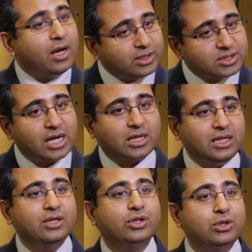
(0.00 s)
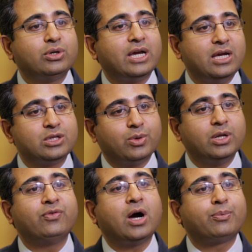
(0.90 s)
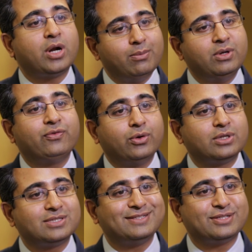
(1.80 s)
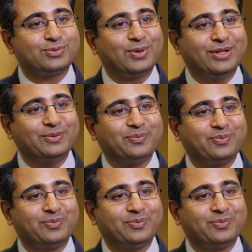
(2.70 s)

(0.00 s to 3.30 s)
certainly the UK is one of our primary focuses as well.